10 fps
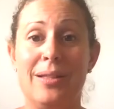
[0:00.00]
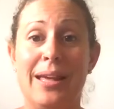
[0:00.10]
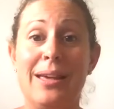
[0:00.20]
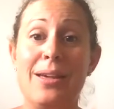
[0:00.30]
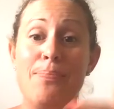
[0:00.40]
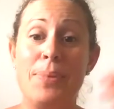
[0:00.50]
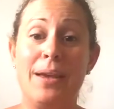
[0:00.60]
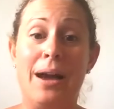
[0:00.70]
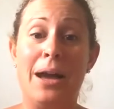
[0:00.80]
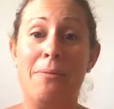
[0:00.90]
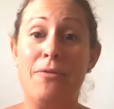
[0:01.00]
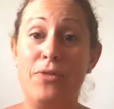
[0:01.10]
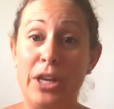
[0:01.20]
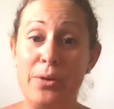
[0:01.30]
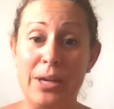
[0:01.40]
Like
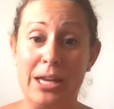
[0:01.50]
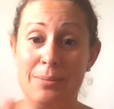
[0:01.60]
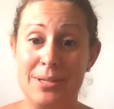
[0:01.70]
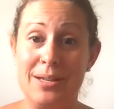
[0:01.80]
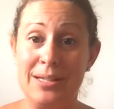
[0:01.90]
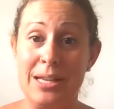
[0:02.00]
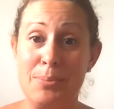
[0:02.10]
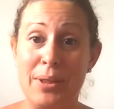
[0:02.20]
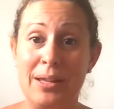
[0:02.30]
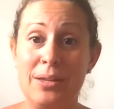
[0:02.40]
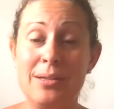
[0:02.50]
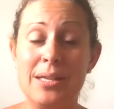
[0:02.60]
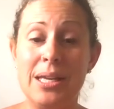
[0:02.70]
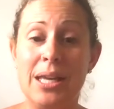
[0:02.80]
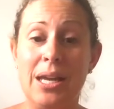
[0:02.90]
video games is an example I use
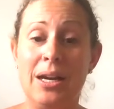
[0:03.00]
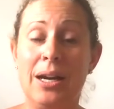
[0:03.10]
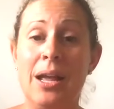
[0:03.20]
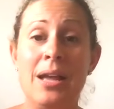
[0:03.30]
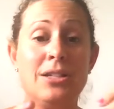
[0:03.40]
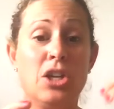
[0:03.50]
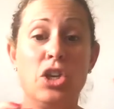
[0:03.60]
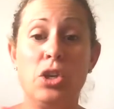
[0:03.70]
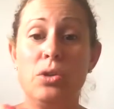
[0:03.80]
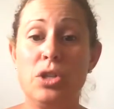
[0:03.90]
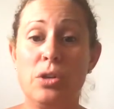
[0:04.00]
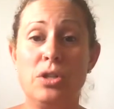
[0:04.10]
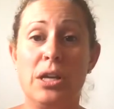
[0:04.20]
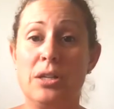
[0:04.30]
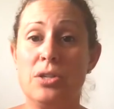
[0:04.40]
in here. It's a huge
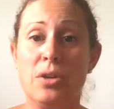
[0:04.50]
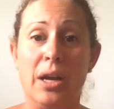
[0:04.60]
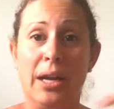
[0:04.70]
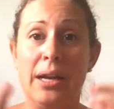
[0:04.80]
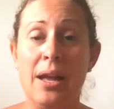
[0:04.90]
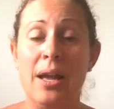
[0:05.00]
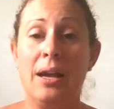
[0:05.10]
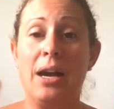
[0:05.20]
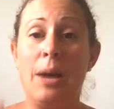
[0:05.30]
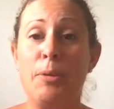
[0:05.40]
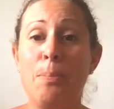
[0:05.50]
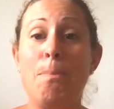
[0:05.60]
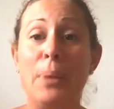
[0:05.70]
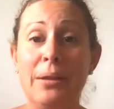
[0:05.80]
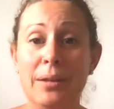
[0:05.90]
industry, couple
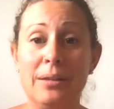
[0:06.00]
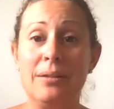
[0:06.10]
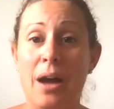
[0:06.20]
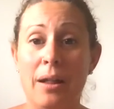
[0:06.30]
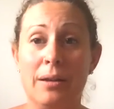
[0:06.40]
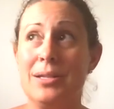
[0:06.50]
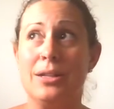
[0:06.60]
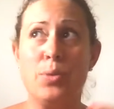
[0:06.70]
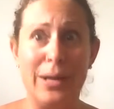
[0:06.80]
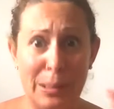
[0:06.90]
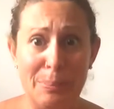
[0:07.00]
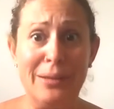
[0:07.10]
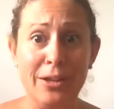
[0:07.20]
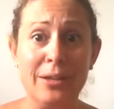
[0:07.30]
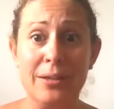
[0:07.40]
$1 billion, like $20
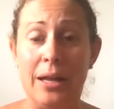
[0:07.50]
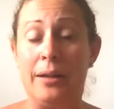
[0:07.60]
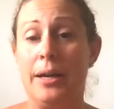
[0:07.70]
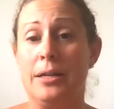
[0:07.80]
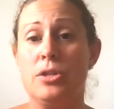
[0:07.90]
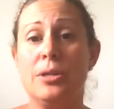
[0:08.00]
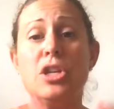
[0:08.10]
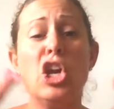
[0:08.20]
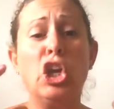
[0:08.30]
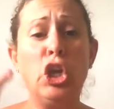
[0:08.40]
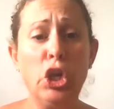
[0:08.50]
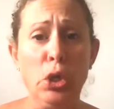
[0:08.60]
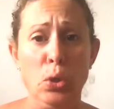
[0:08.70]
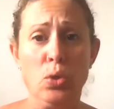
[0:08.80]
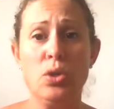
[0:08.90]
billion industry. It's
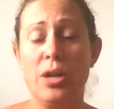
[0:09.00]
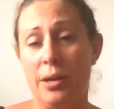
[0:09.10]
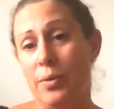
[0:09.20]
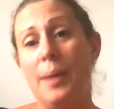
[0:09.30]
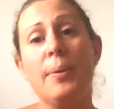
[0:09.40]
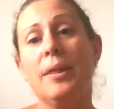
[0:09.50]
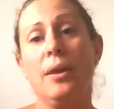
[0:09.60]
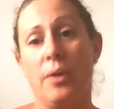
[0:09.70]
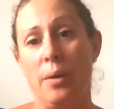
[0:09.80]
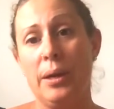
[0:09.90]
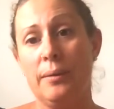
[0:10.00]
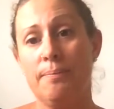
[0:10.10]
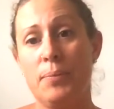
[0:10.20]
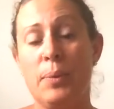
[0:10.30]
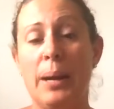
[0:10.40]
huge and rapidly growing,
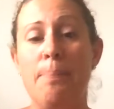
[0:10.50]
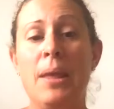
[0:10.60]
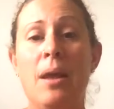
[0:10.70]
right?